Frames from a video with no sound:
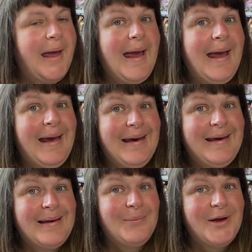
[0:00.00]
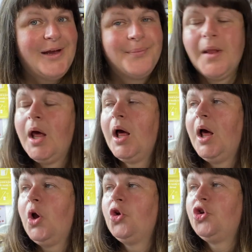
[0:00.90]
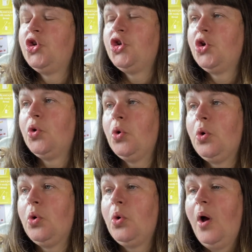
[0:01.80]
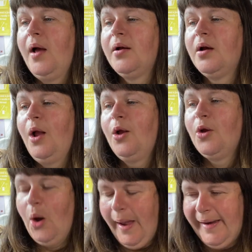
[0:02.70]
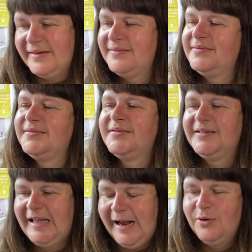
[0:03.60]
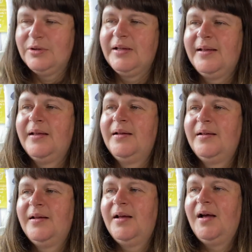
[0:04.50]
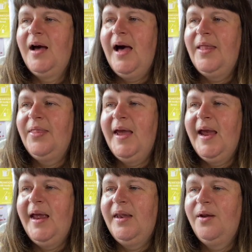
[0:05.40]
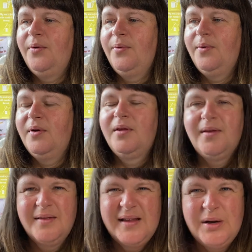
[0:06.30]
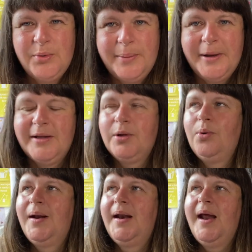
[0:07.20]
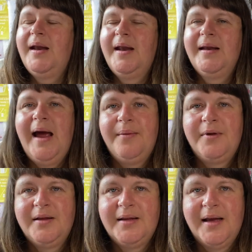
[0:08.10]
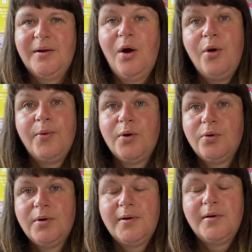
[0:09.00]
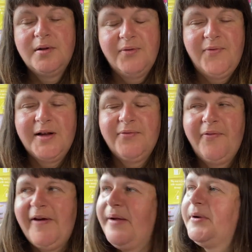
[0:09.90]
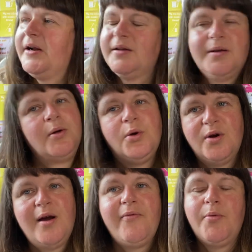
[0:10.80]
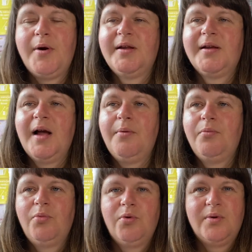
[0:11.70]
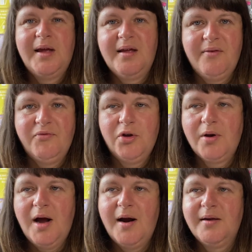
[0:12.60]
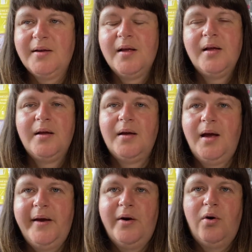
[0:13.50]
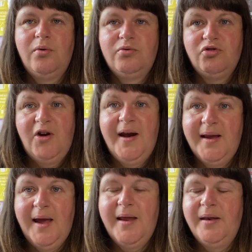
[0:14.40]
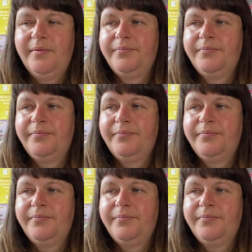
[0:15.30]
Anyway, so got in, settled, and then I did a wee bit of sewing, and then Tamlin said, oh, we're going to fuss with fabrics. Whoever wants to come, we'll take a few cars and I'll try and get in